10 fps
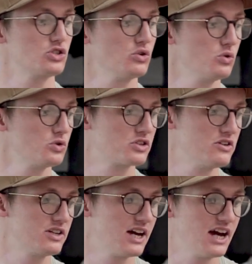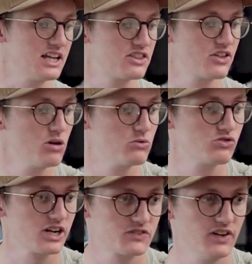you also get a thermal
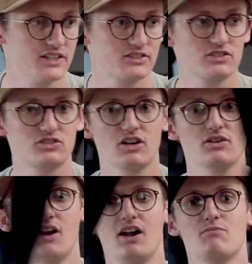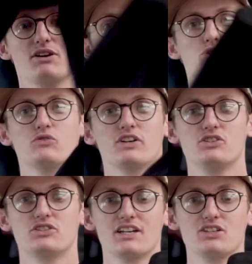rash vest. So making sure that you
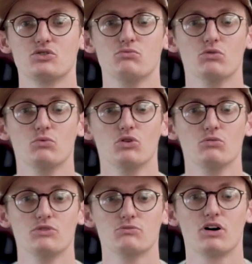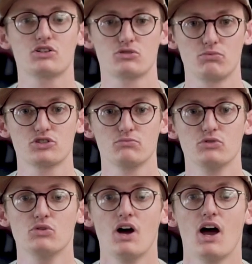stay super warm as much as
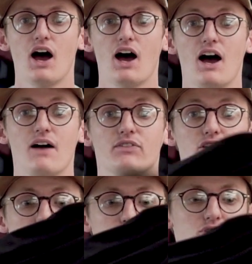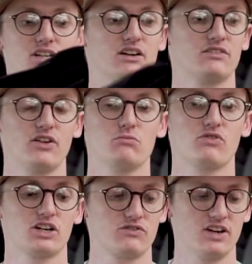possible. Using a thermal
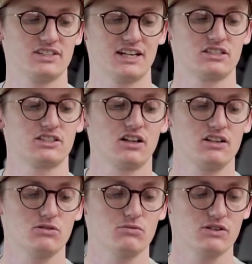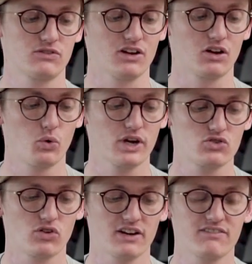rash vest that has a slight little bit of like quick
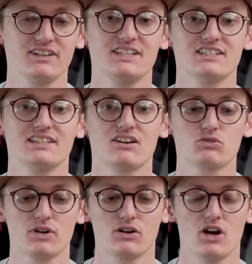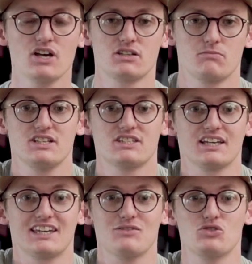drying fleece in there as well. So it means that
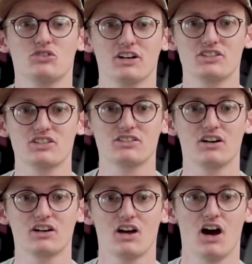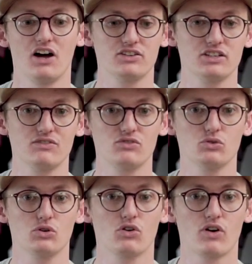it keeps you nice and snug underneath
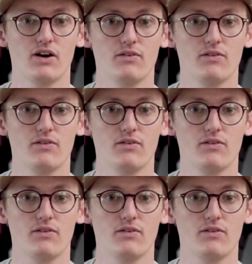your